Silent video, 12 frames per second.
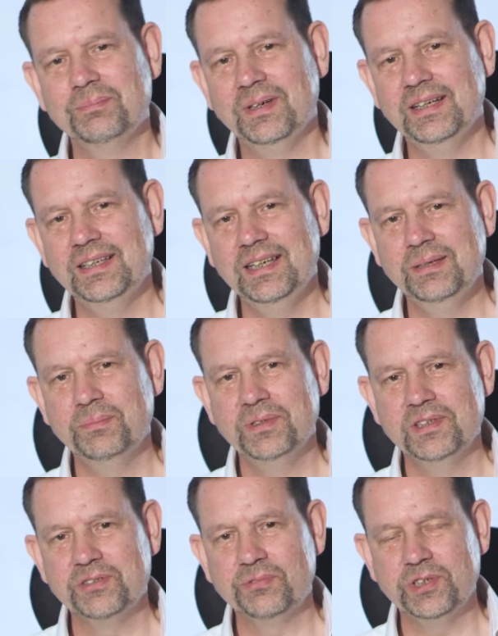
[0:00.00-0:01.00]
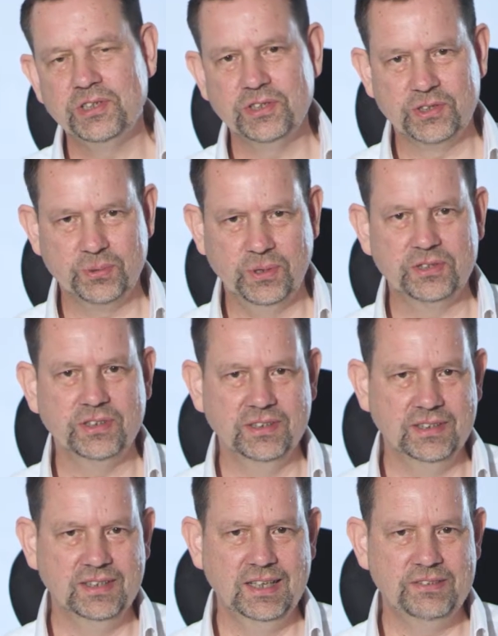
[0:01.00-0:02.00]
my name is Richard
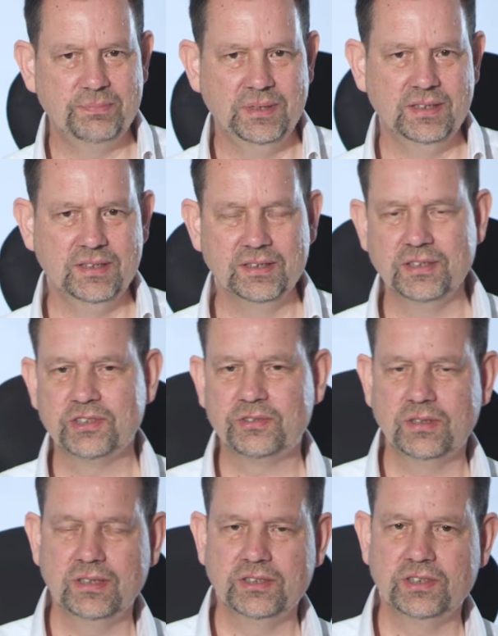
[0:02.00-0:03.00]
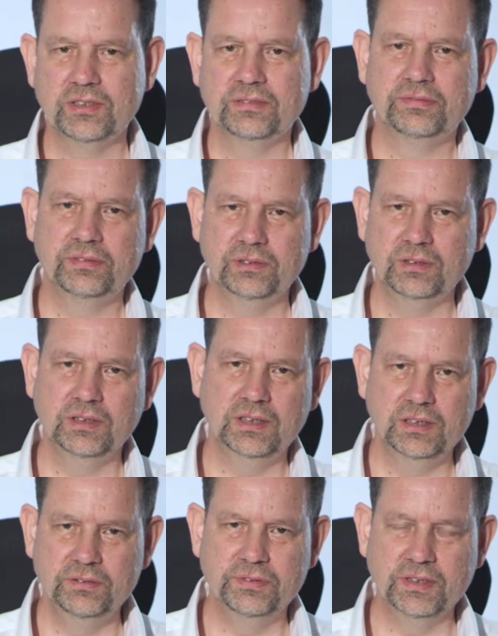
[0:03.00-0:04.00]
Swatton and I've been an astrologer
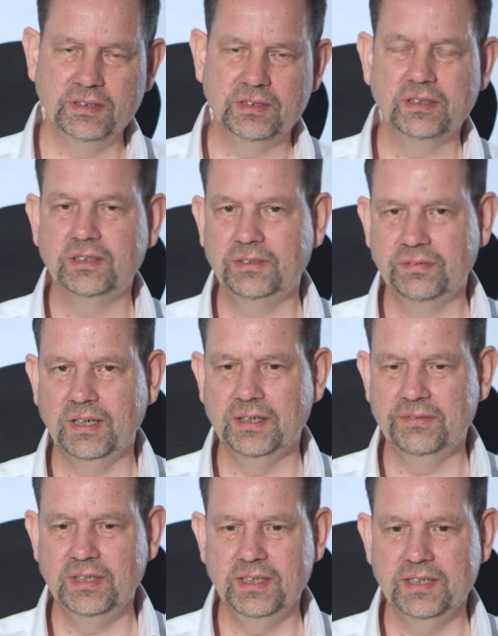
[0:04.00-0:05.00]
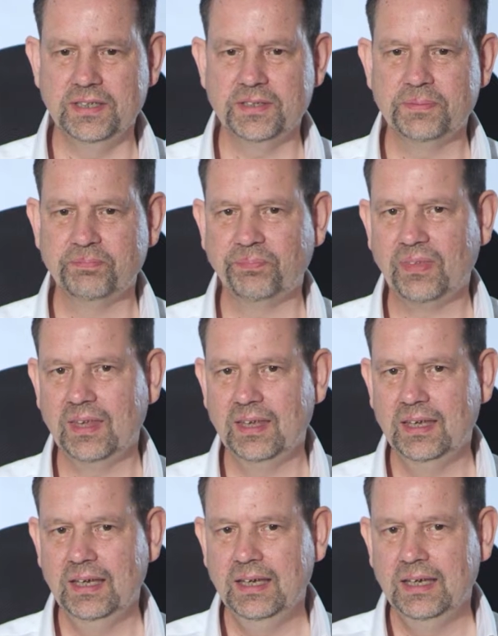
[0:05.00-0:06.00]
for over 35 years.
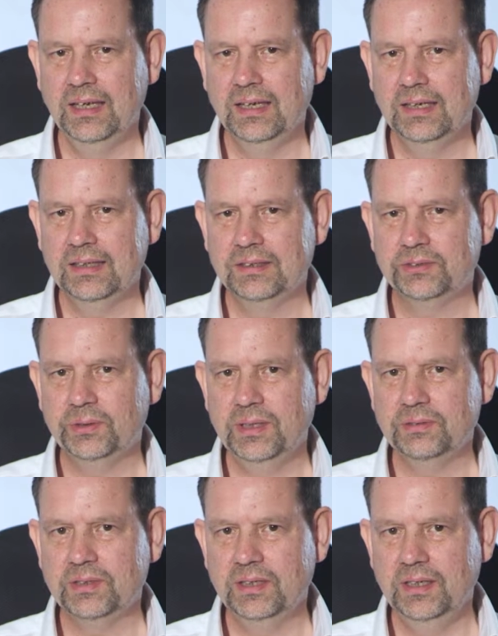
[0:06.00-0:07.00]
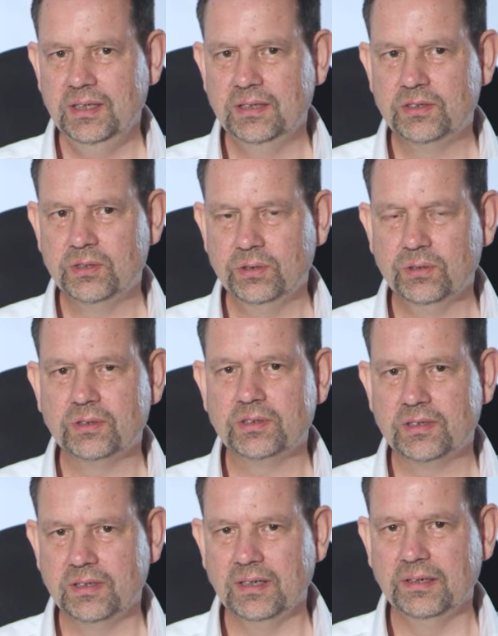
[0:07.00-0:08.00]
Throughout the
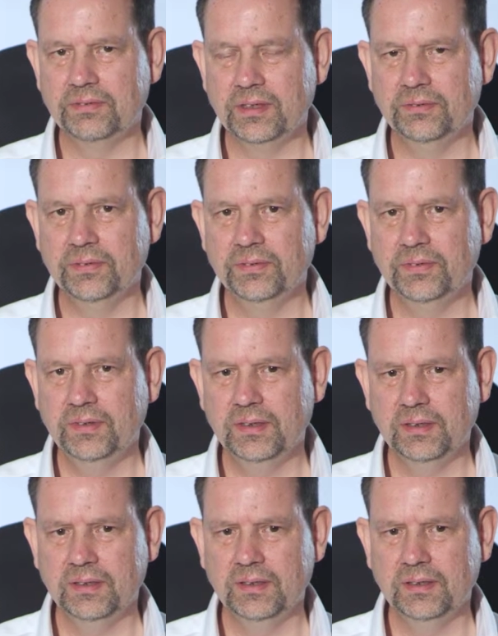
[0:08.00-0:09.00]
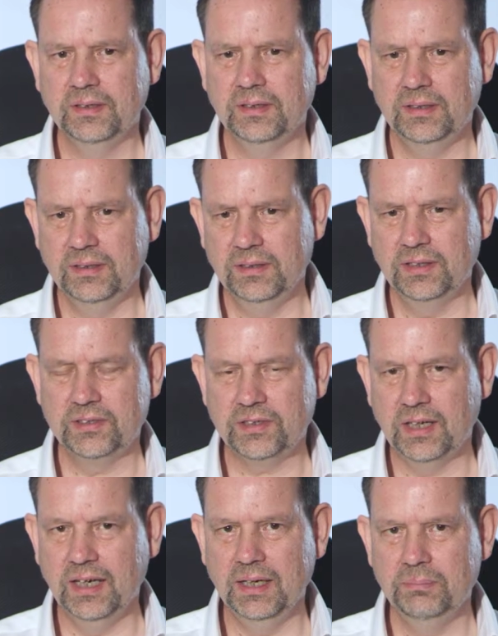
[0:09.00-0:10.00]
talks that I've given in this
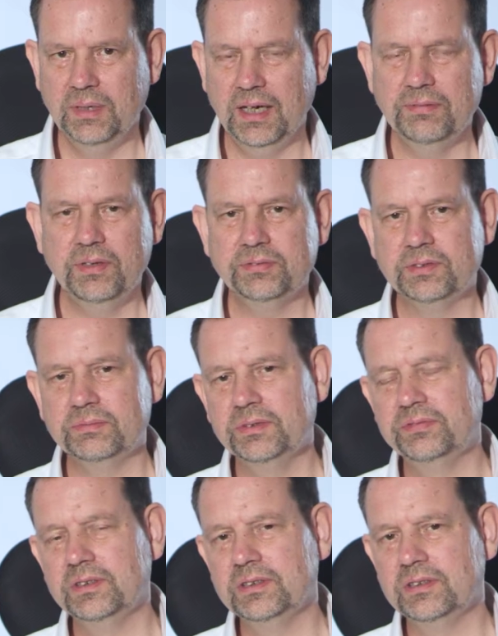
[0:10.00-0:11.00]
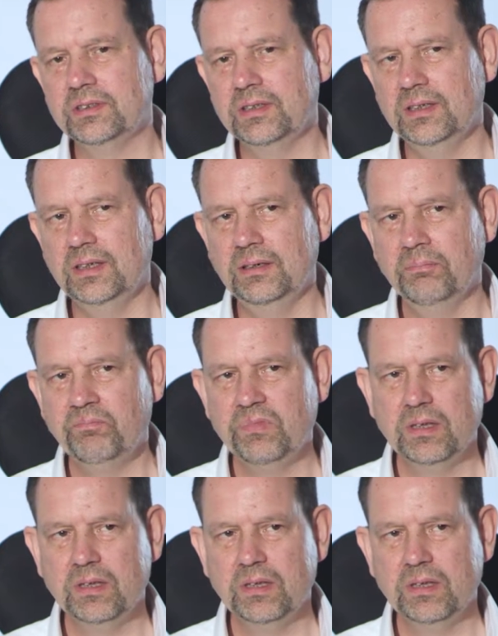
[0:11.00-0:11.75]
time, I've often referred to the